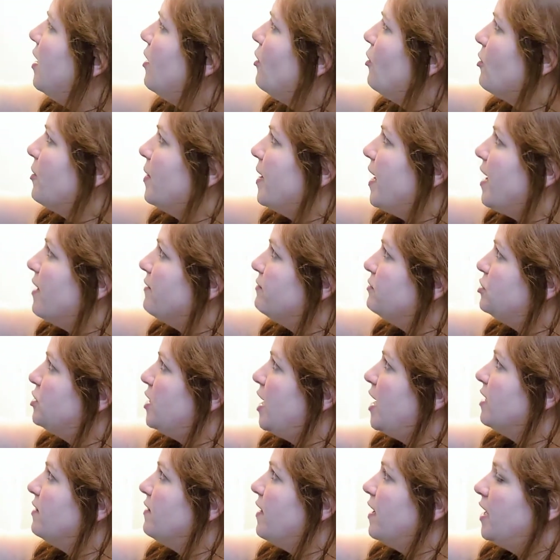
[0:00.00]
or we have
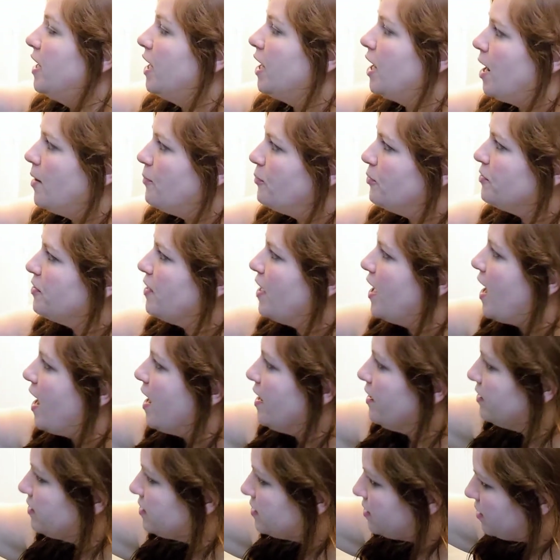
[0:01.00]
J lining up with
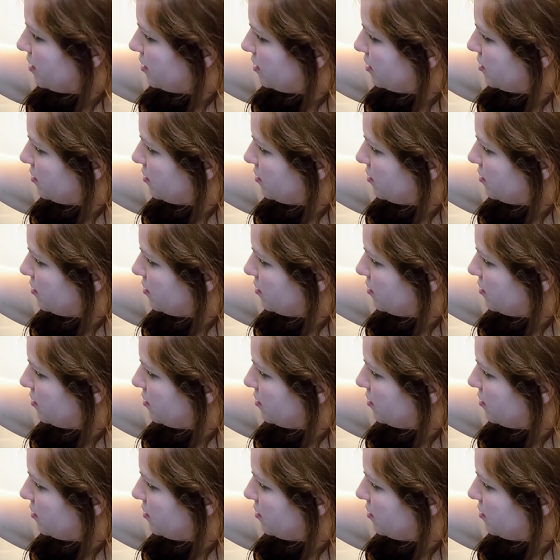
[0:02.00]
X.